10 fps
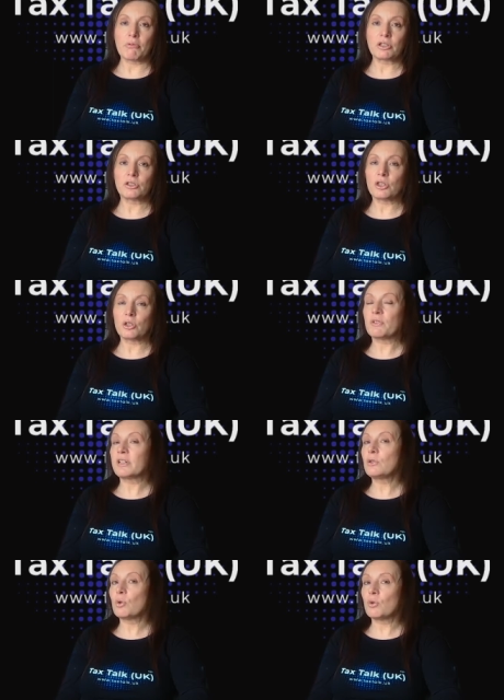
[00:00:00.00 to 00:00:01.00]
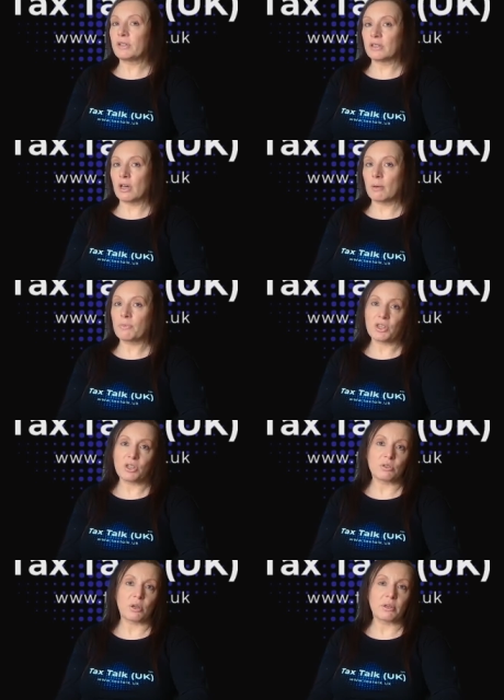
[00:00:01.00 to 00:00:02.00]
impression that you're ignoring them, that
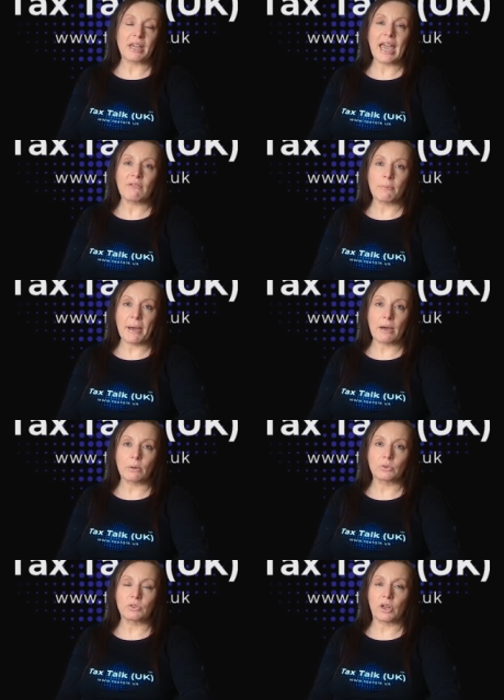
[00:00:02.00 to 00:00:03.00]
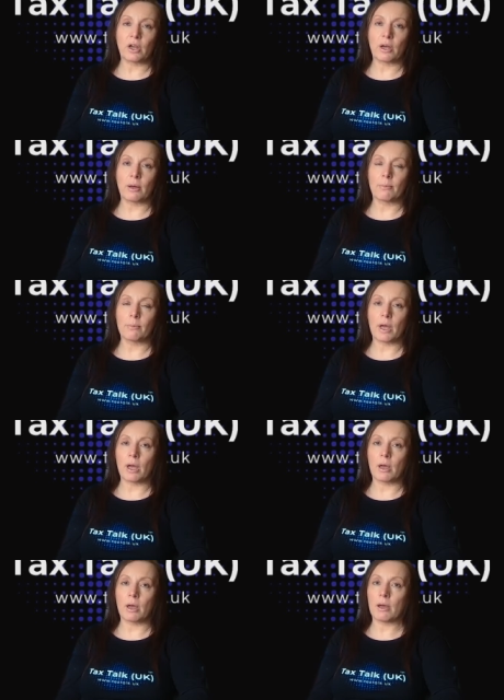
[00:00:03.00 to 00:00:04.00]
you don't care about um,
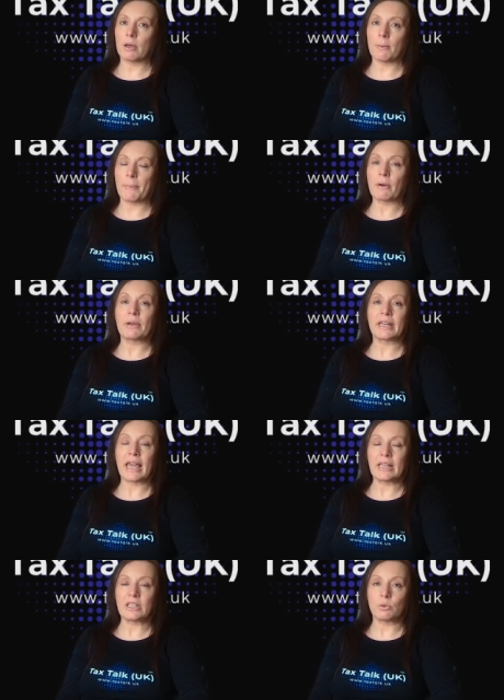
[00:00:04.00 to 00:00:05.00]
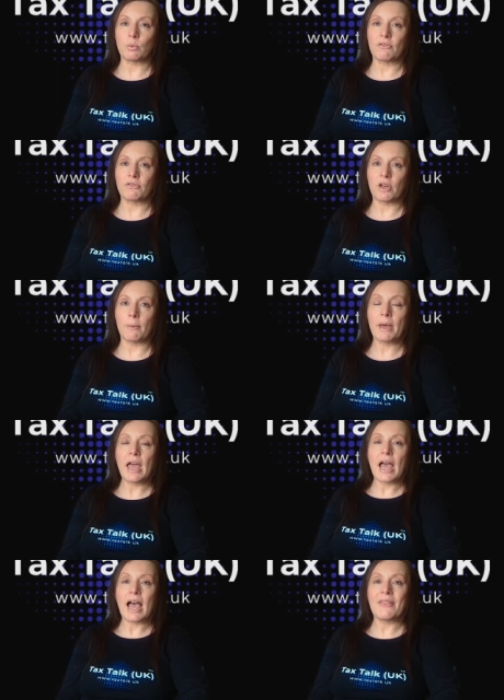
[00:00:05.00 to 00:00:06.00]
about engaging with them,
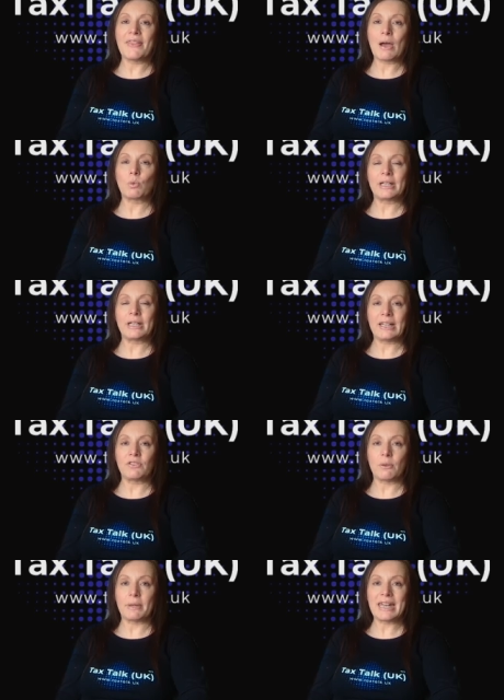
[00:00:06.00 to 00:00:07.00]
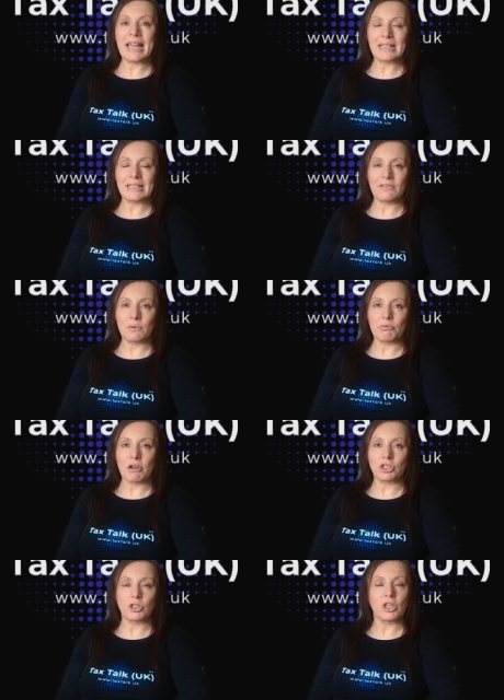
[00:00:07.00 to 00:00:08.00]
and that will leave them a negative
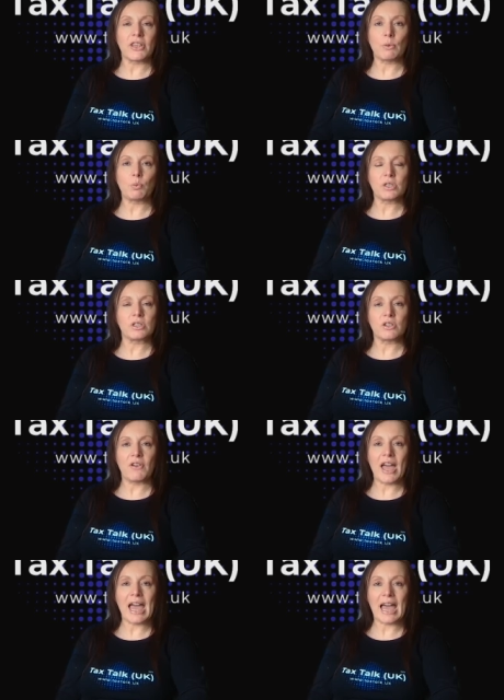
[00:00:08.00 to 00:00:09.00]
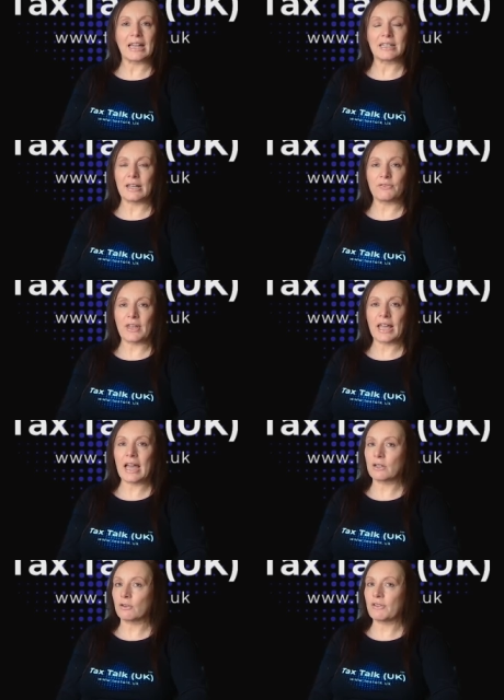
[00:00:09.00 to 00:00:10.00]
impression that they wouldn't have had if they
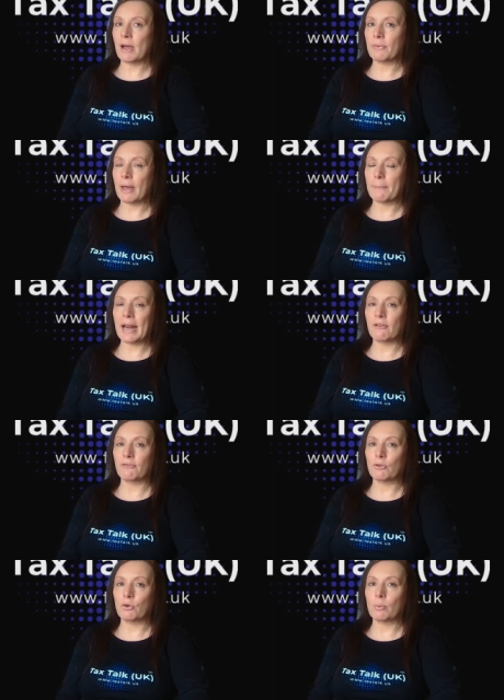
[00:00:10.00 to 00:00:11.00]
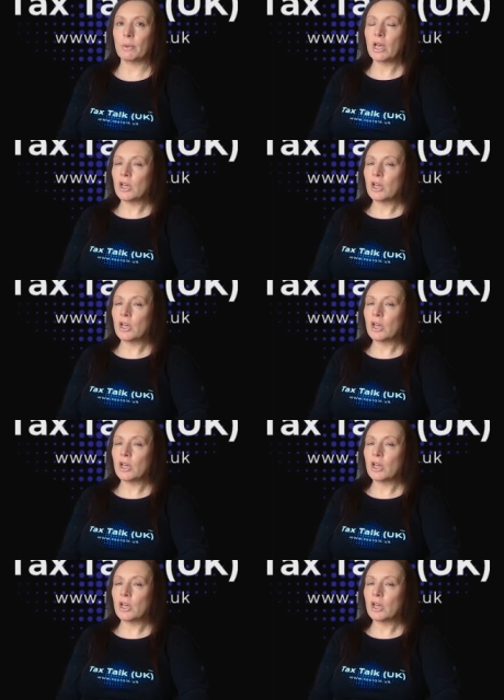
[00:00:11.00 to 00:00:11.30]
hadn't have found that platform.